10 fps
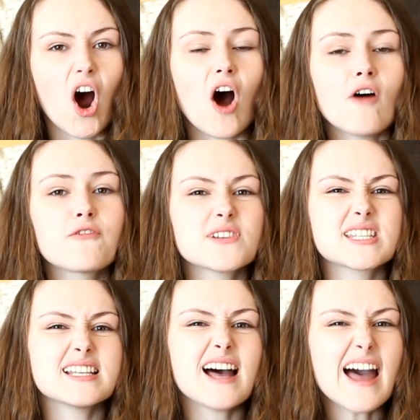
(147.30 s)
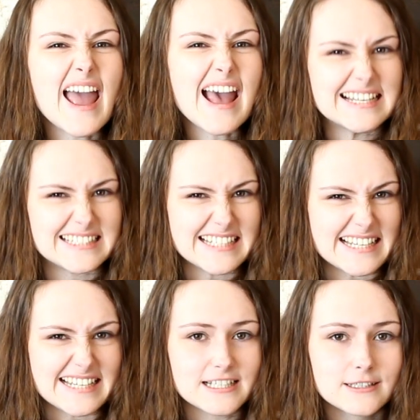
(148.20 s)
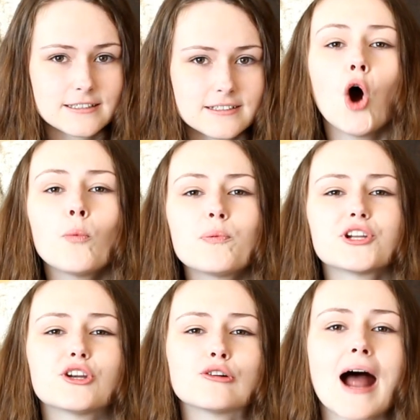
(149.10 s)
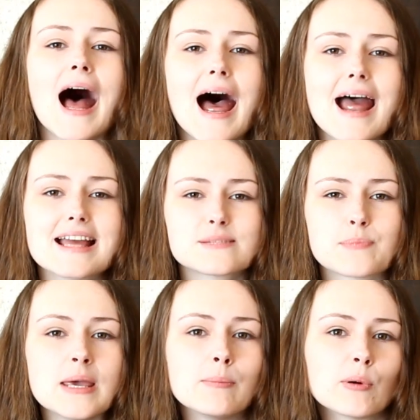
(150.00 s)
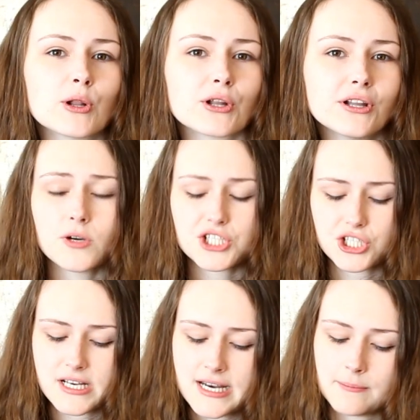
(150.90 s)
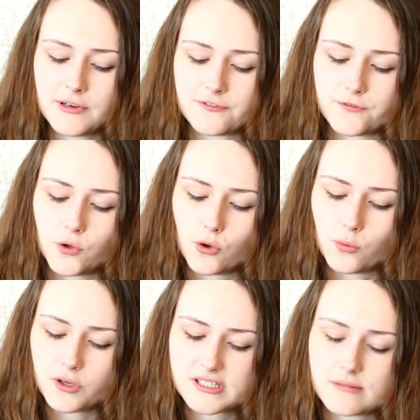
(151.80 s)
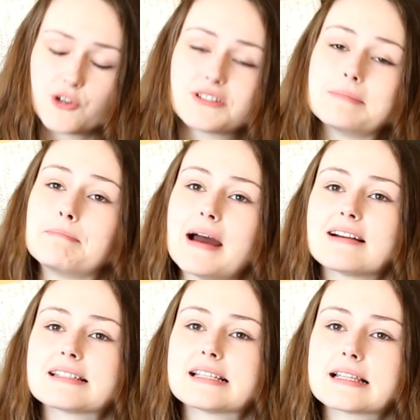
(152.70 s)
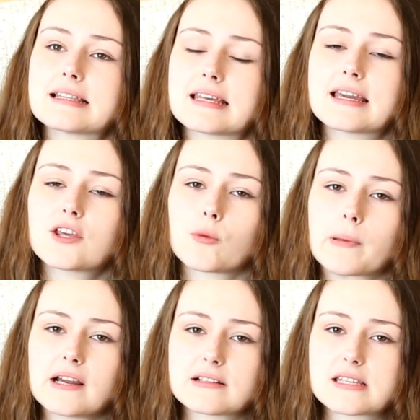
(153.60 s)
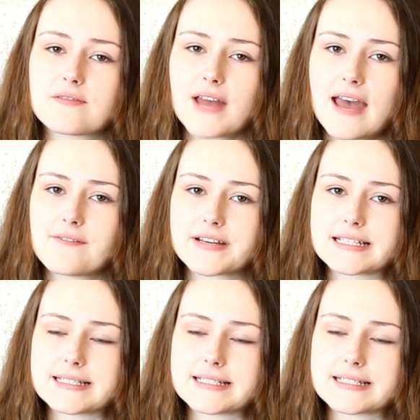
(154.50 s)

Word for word: Officer Eddie. Open your eyes, people. Question number four. What is the most embarrassing thing your parents have ever